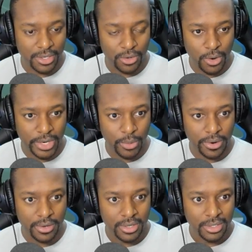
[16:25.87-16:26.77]
Don't go
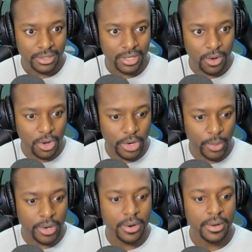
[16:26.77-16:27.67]
anywhere. Don't go
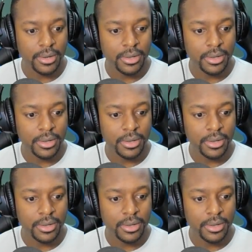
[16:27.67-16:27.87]
anywhere.